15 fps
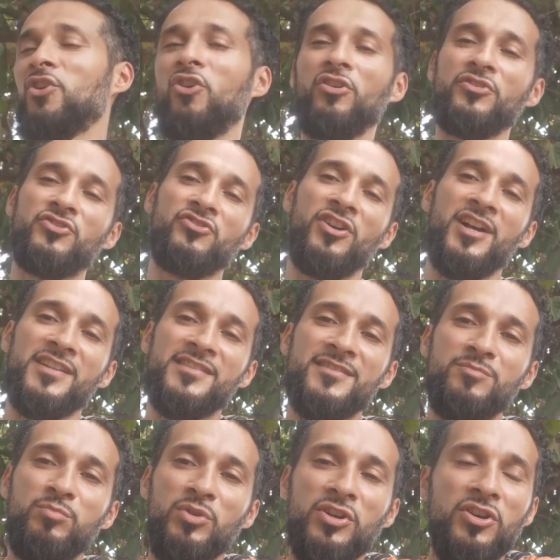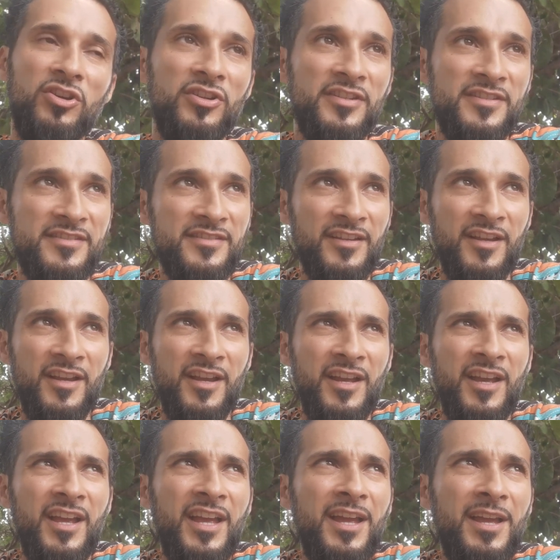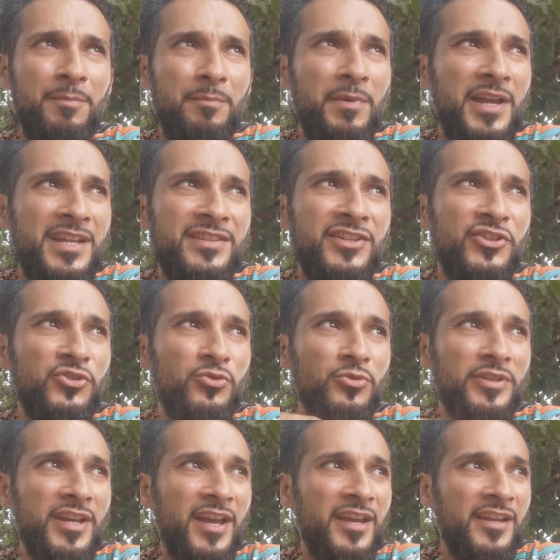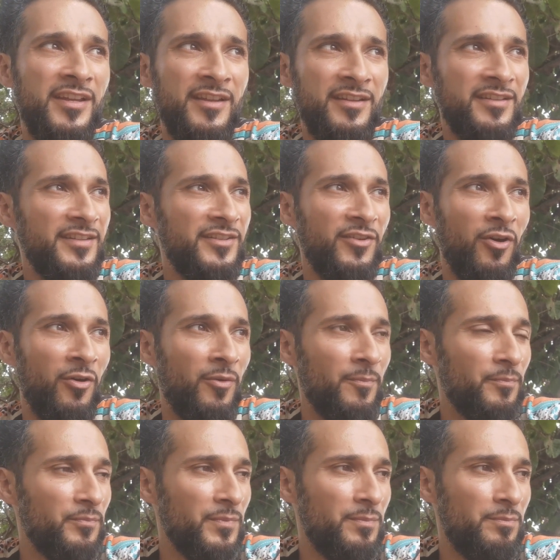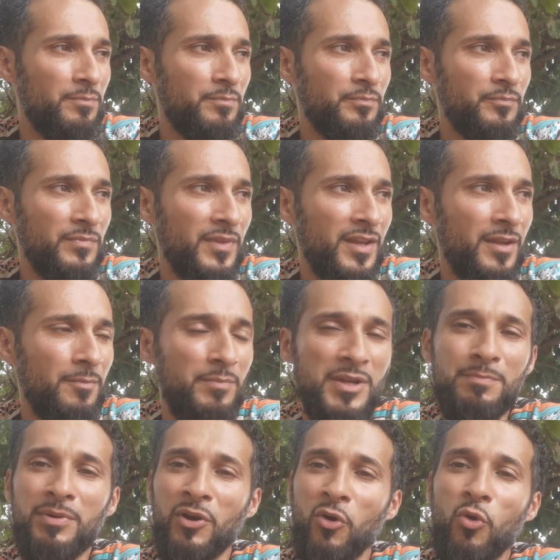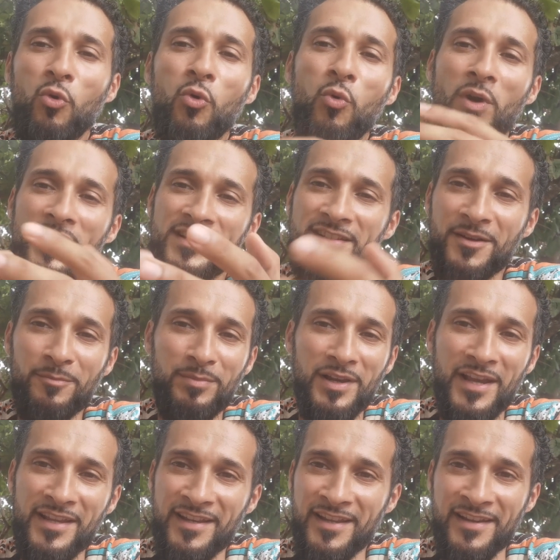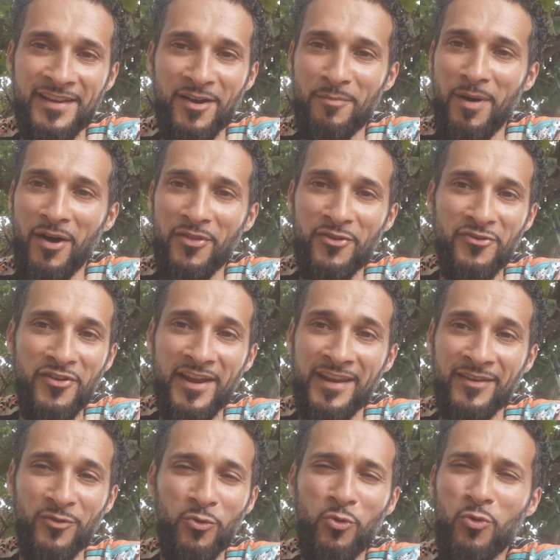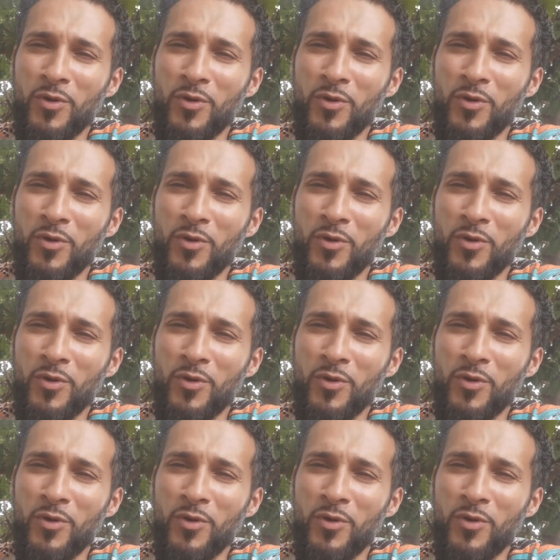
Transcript: contrast, because in the UK, you know, people are always complaining about the rain,